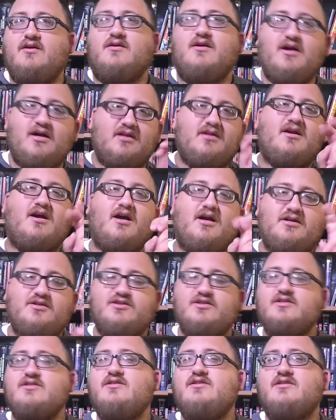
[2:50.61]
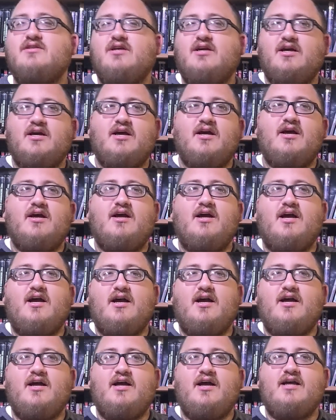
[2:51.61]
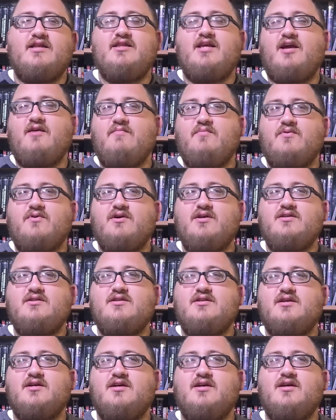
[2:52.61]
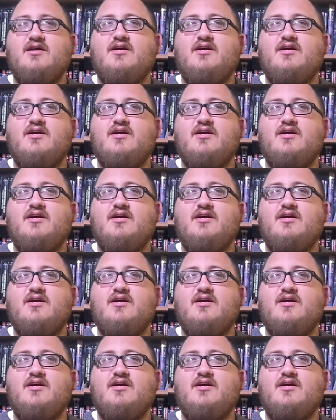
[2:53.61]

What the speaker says: unconscious at that point.